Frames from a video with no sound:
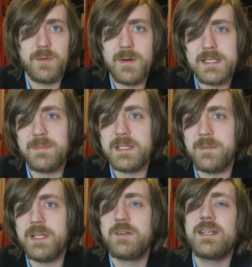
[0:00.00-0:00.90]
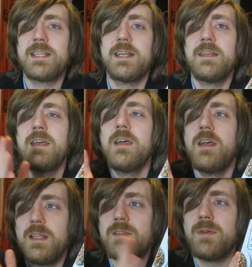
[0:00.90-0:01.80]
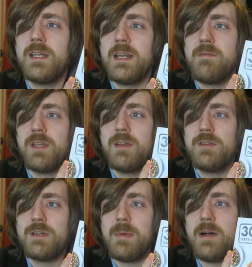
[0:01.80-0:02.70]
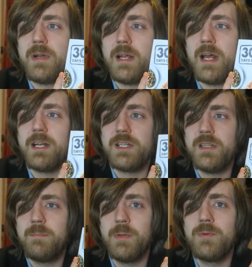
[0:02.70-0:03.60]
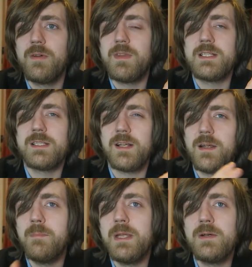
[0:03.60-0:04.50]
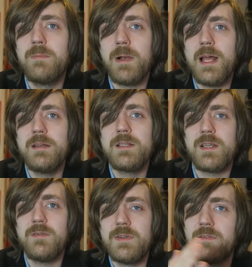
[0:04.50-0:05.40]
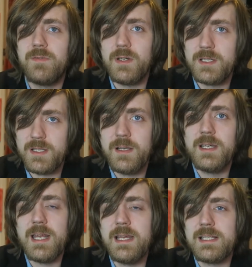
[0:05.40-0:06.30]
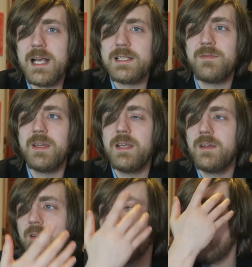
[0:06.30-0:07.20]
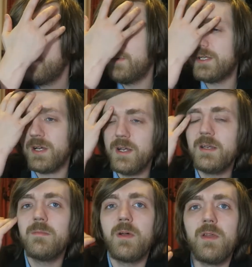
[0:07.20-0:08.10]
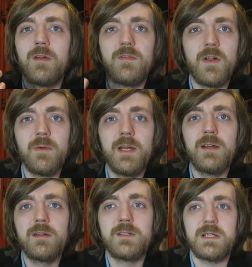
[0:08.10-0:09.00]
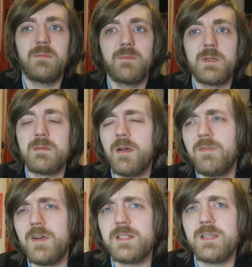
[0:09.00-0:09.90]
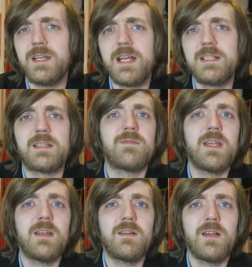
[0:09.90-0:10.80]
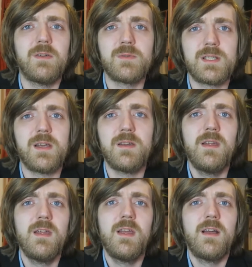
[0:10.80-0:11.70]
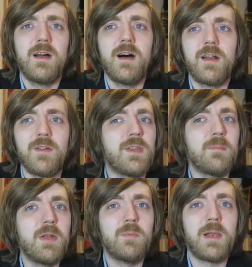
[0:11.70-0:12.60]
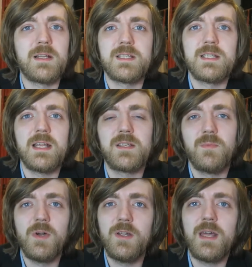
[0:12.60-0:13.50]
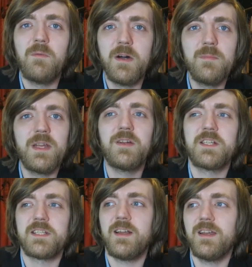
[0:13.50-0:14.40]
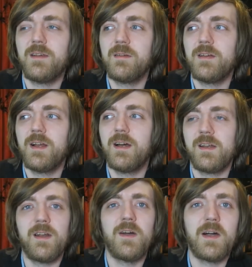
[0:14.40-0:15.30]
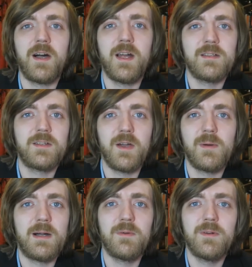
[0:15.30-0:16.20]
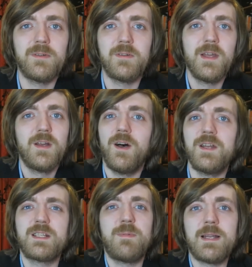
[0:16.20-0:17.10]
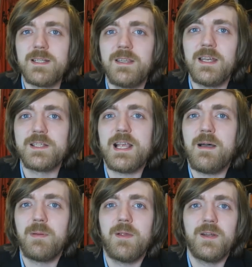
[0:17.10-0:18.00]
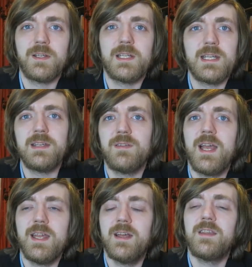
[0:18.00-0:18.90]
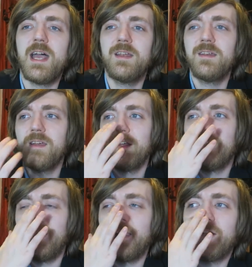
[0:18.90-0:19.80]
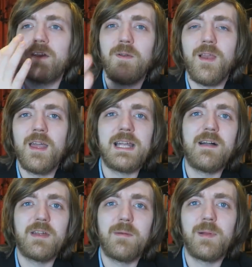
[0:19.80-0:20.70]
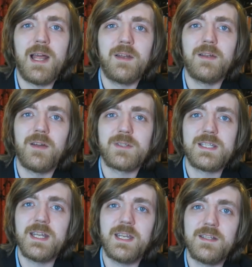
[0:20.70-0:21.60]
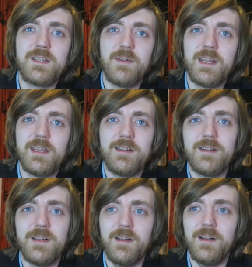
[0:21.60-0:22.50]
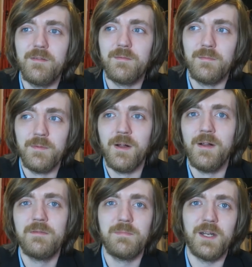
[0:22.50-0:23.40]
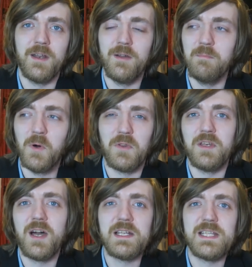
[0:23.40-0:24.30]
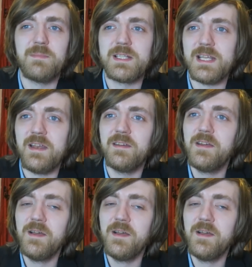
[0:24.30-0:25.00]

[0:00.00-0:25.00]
all the recipes I'm interested in. This one didn't have a huge amount, and actually, the bulk of this is like a meal plan. So, for your first 30 days as a vegan, which I didn't bother following because it wasn't my first 30 days as a vegan. And also, I don't think meal plans tend to work that well because, like, I don't know, I'd go out and unexpected things happen and you deviate, and then, like, I don't like having a plan and not sticking to it I don't know, more than 90%.